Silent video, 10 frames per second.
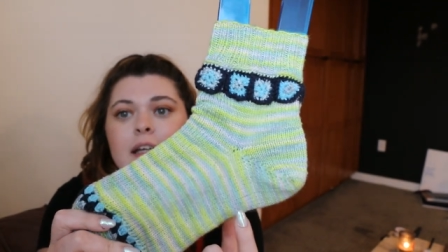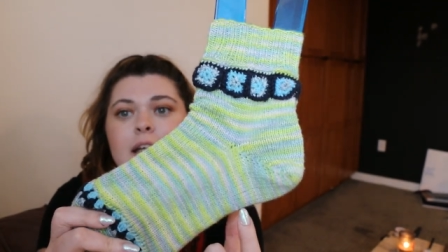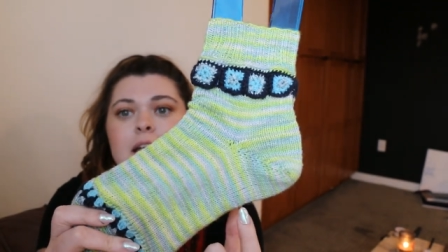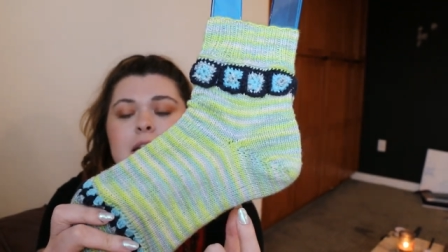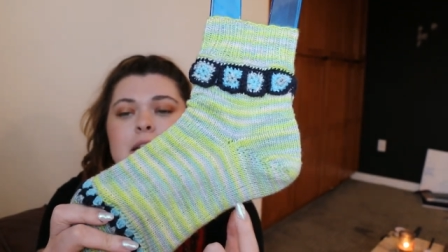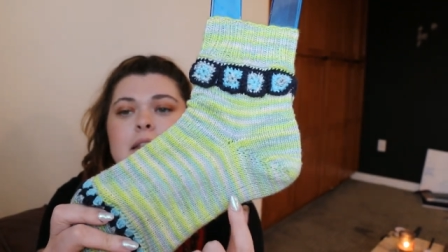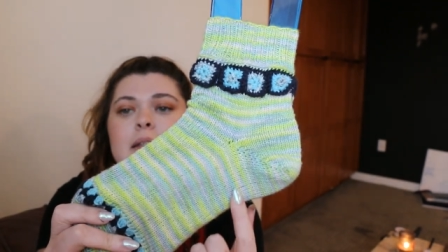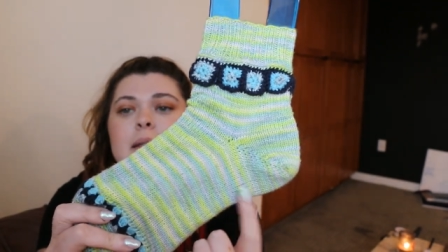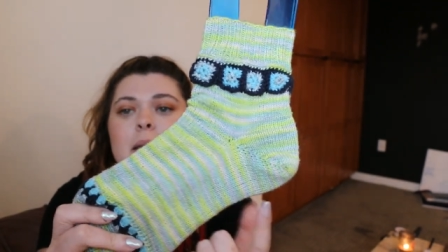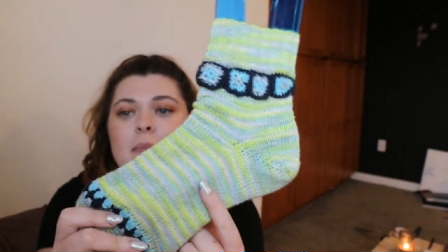is
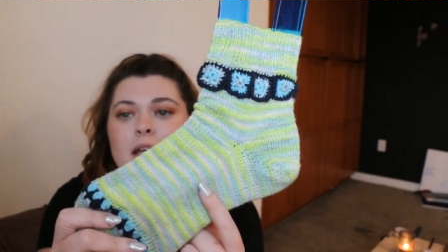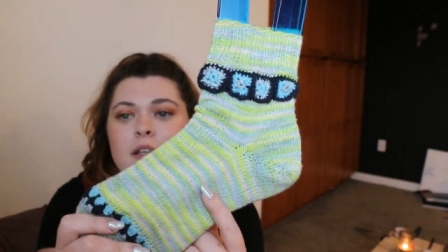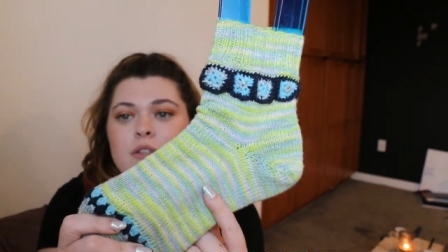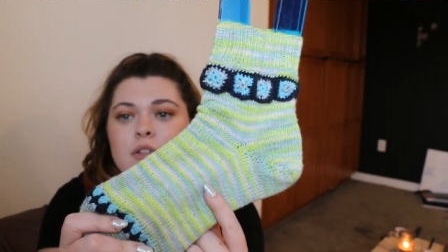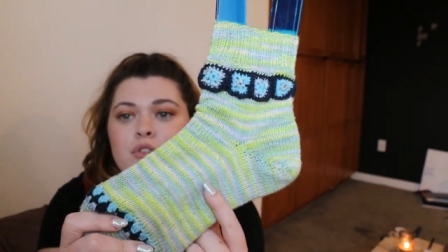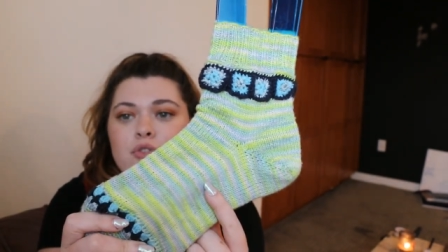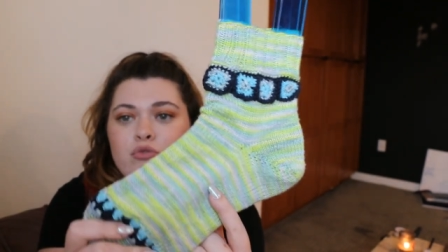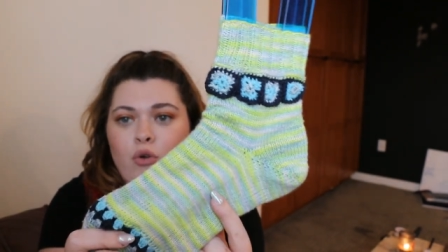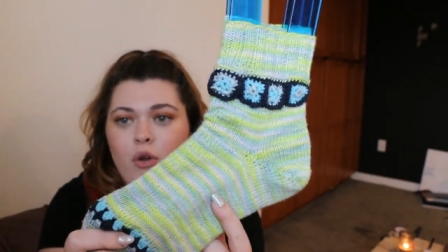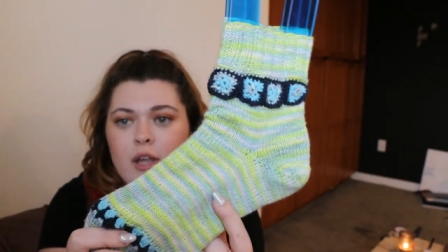Knit Picks
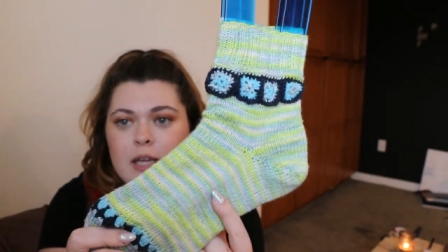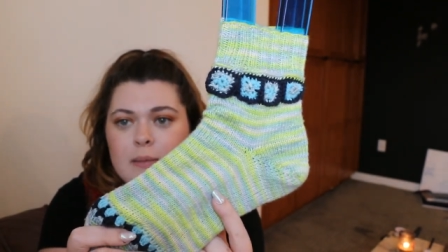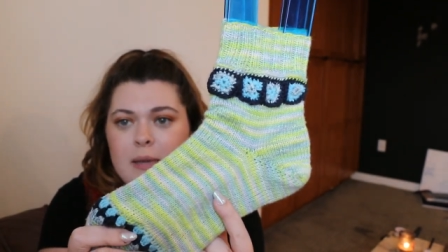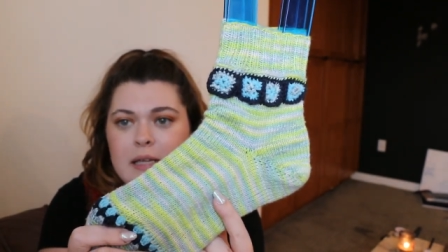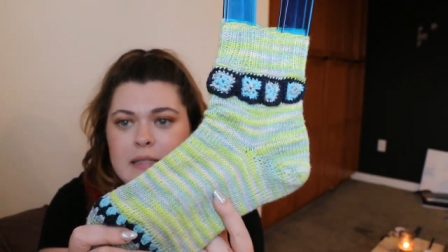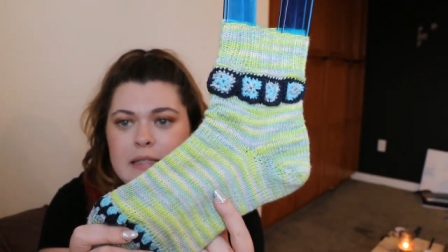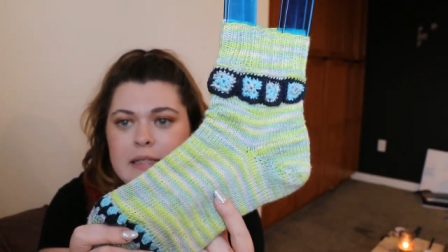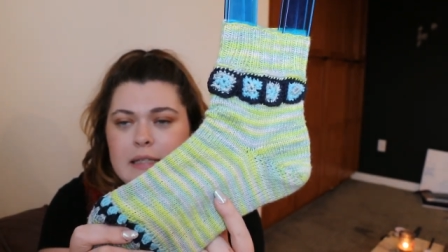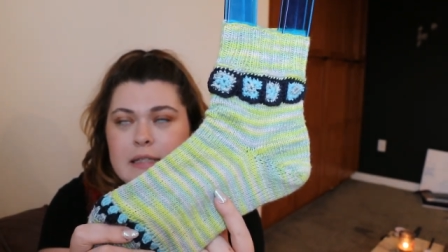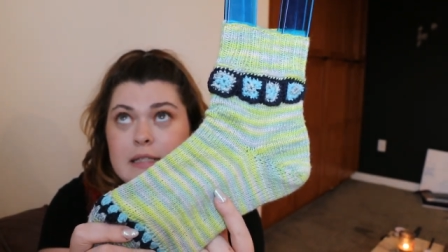Stroll hand
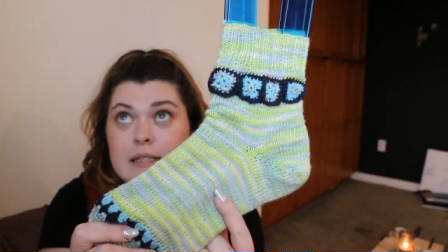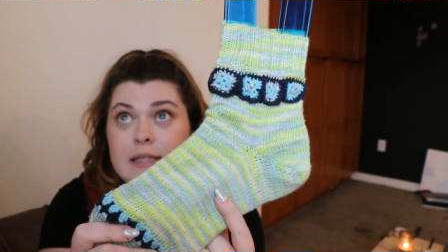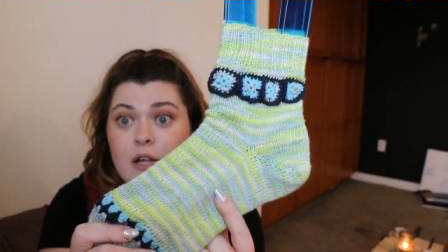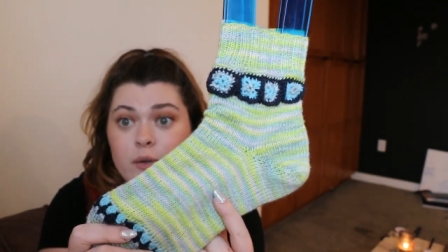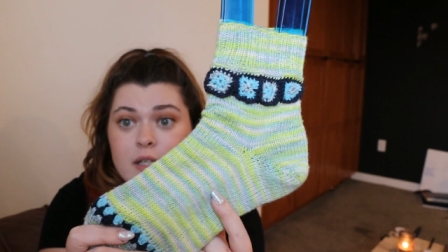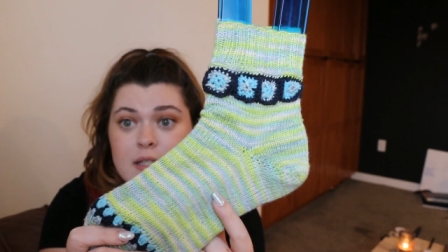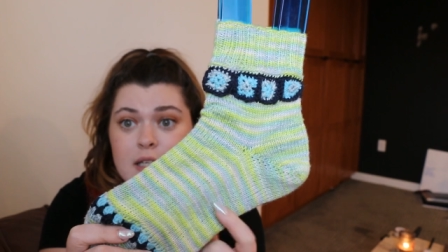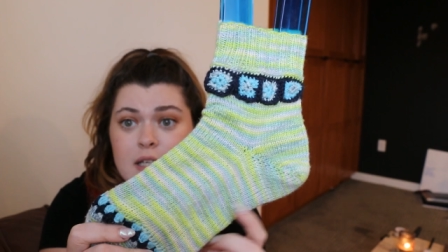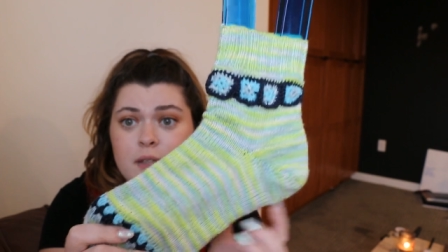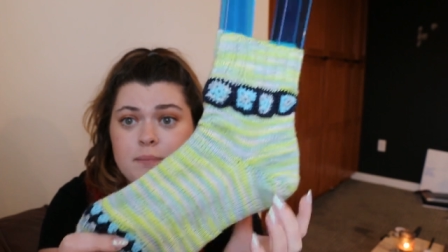painted in celery
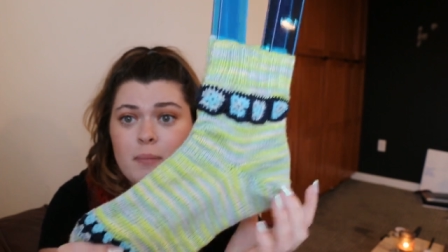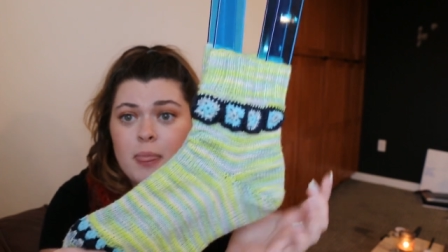seed.